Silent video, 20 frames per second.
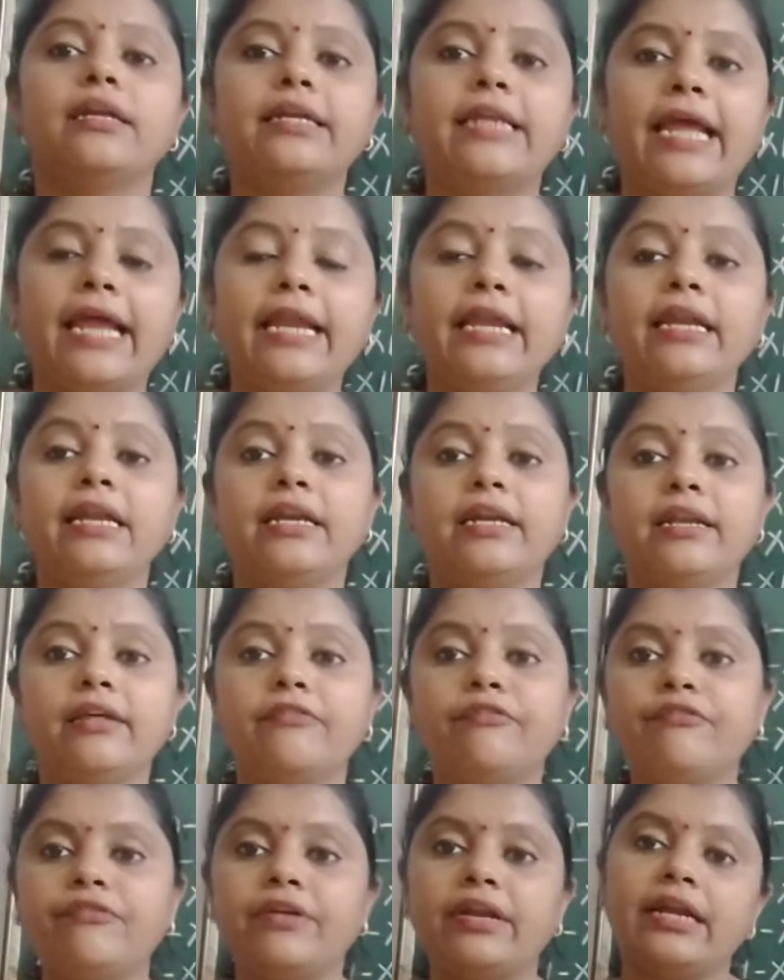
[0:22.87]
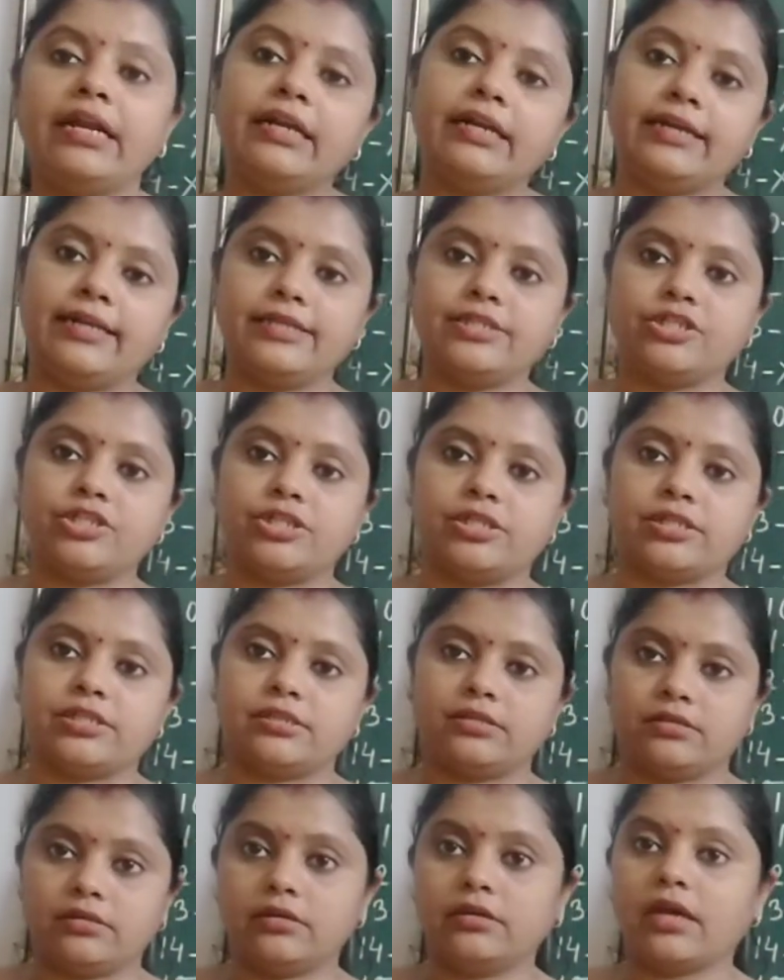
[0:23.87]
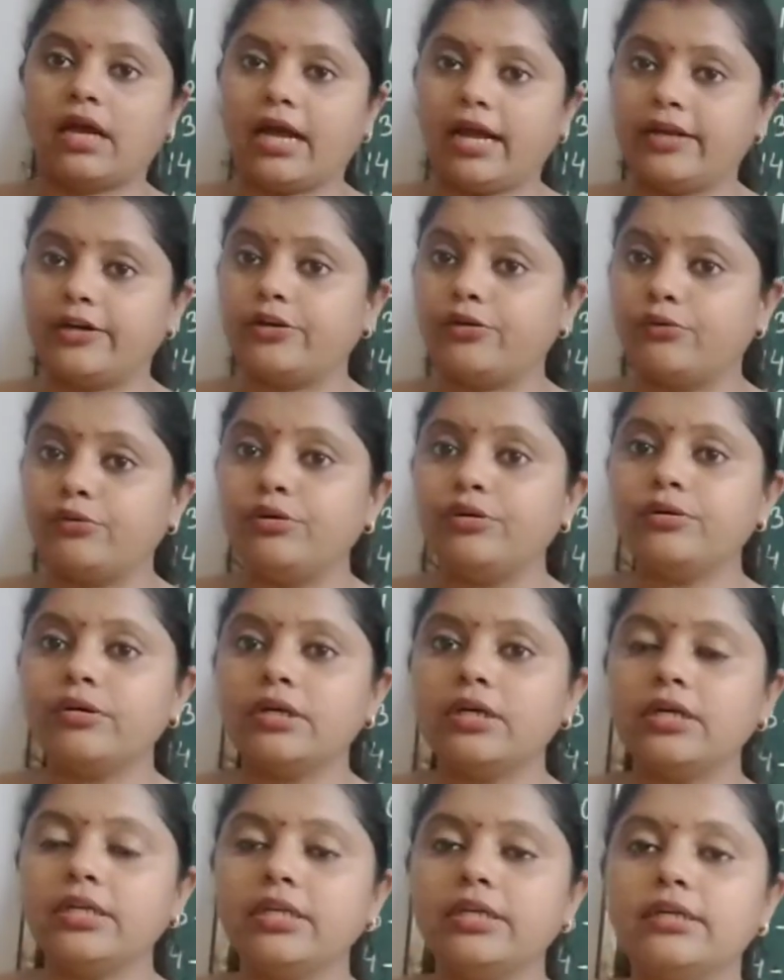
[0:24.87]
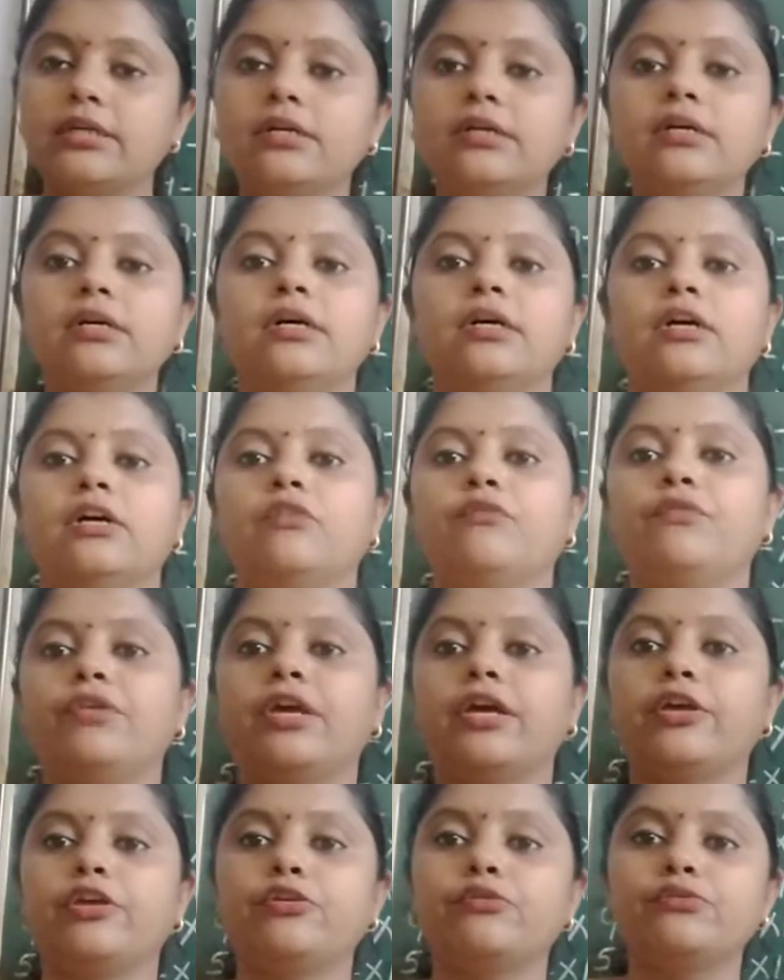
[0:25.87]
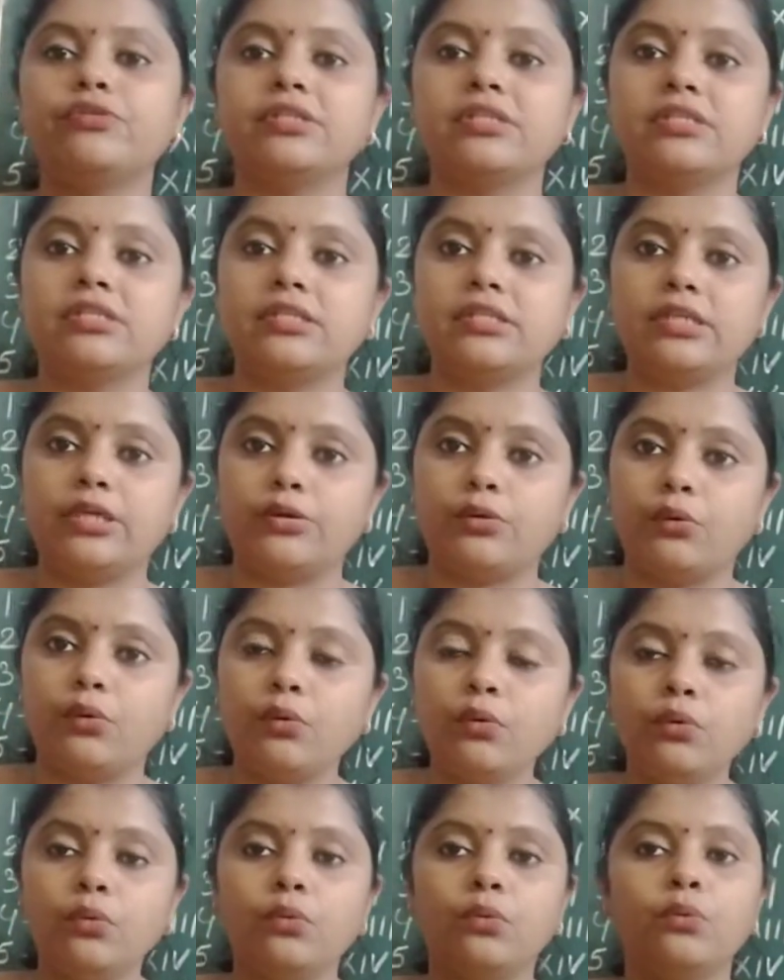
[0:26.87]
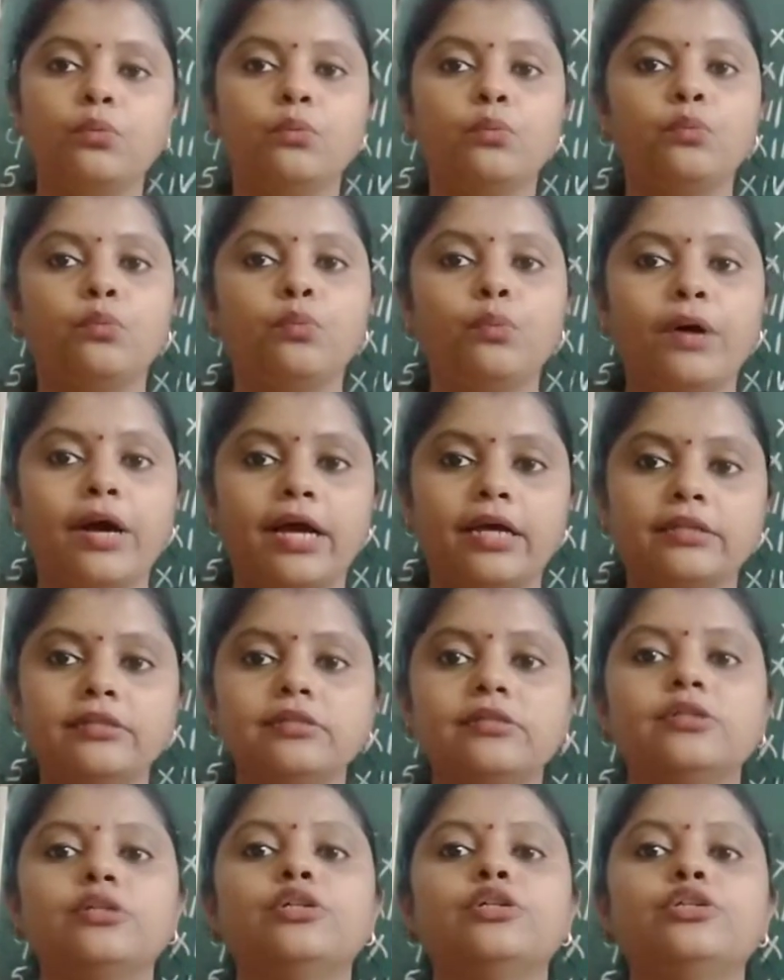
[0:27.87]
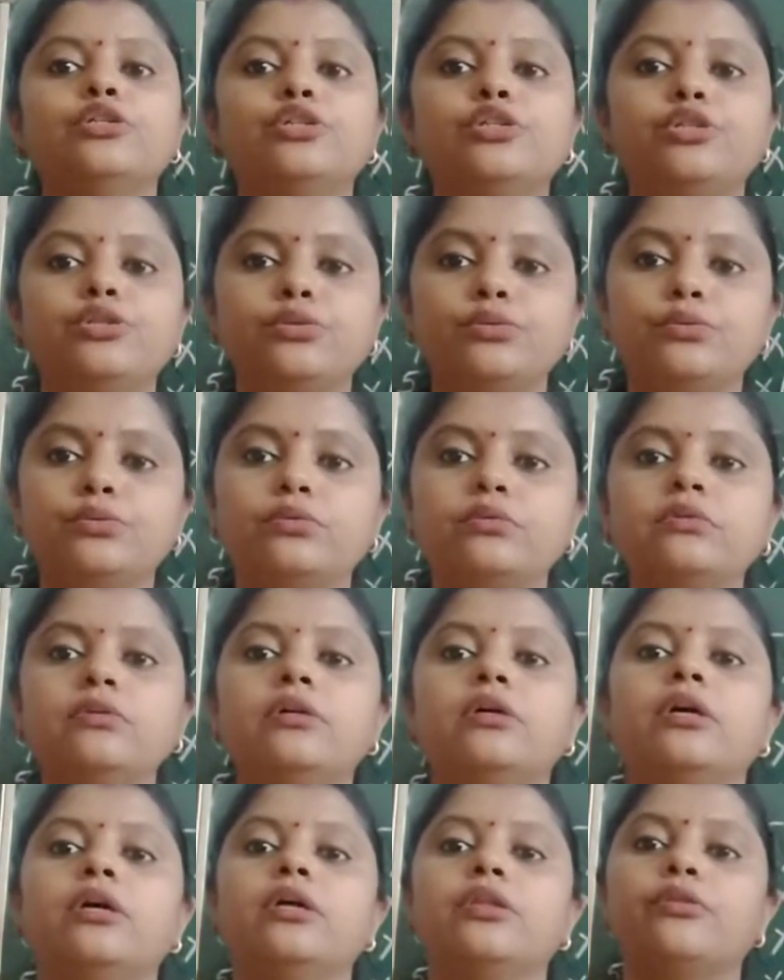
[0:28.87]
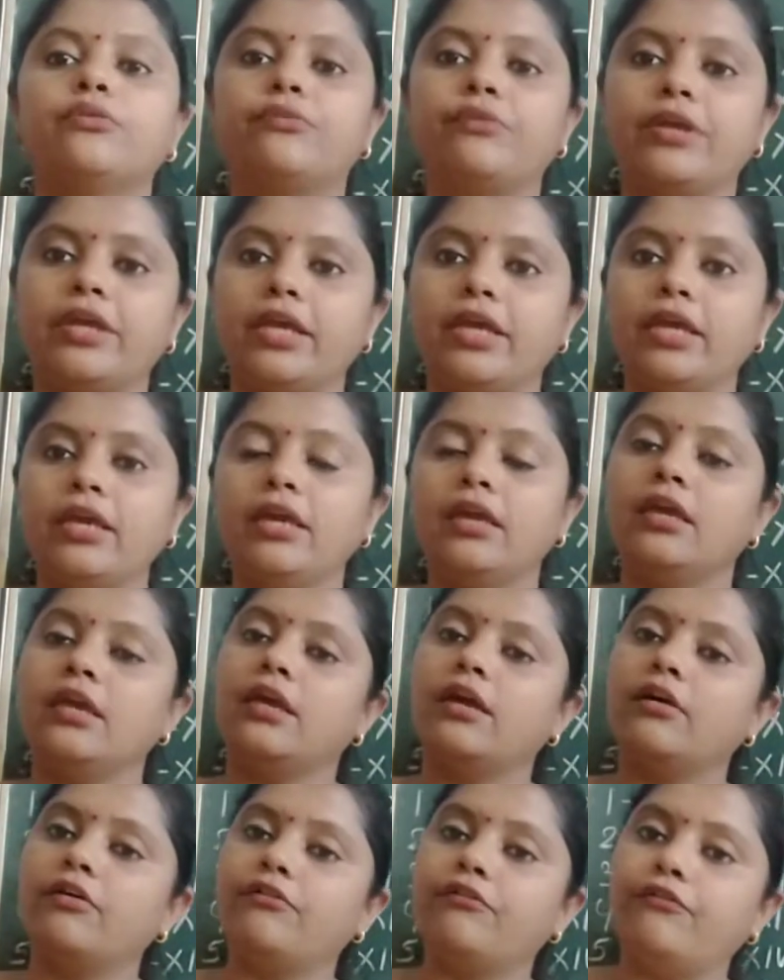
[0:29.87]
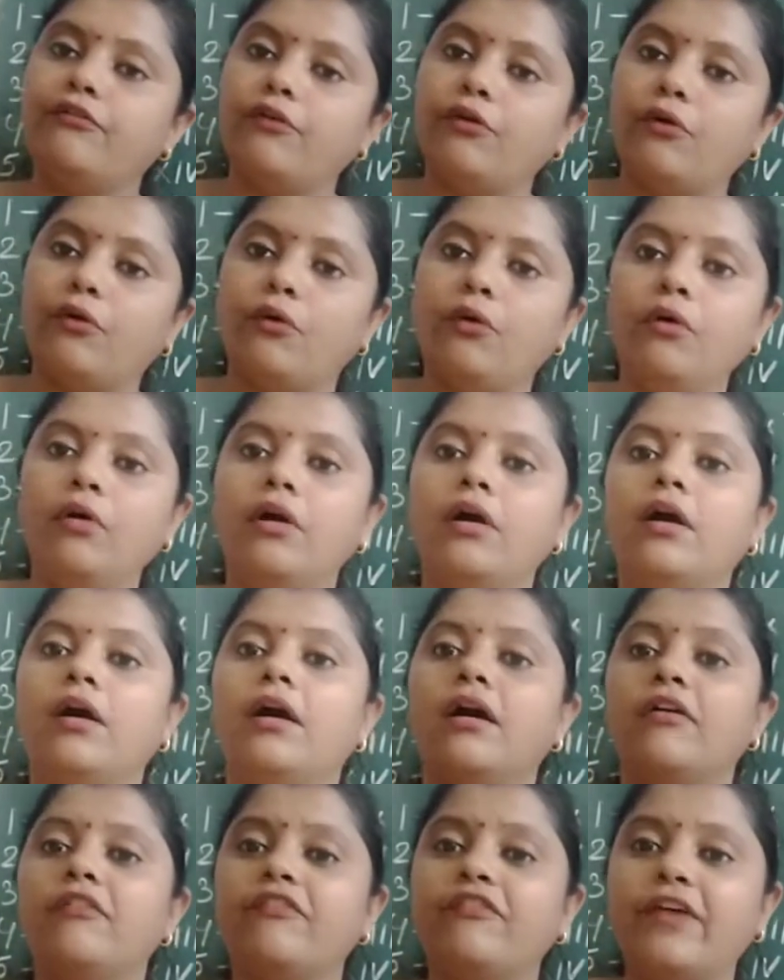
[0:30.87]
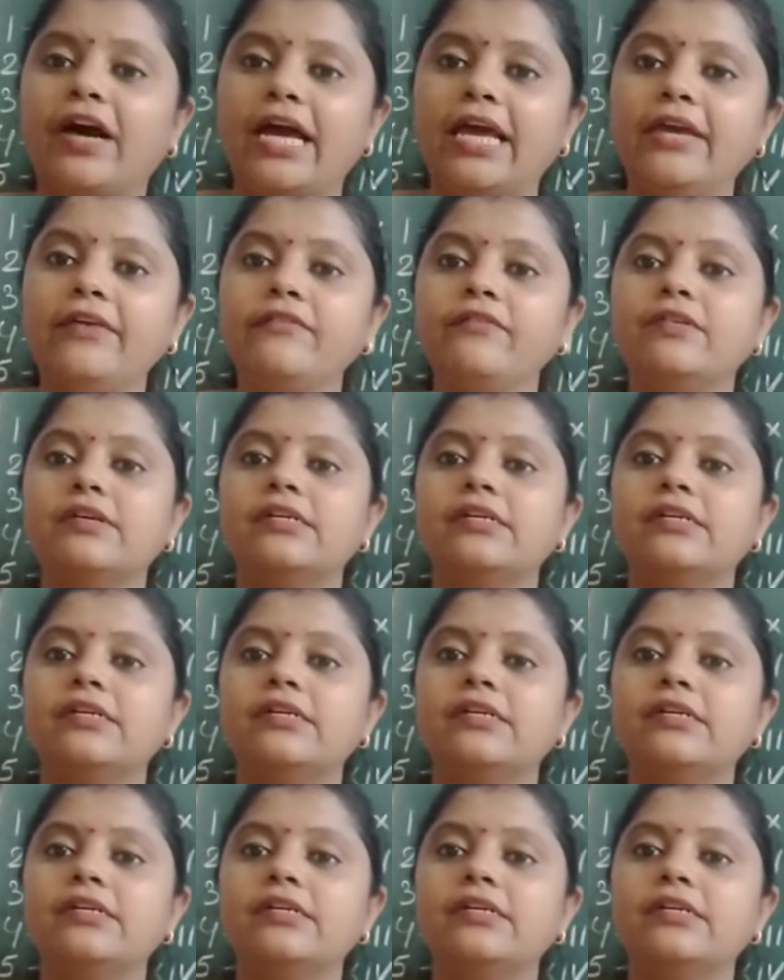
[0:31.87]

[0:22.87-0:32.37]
10 different digits. I told you earlier we are using 0, 1, 2, 3, 4, 5,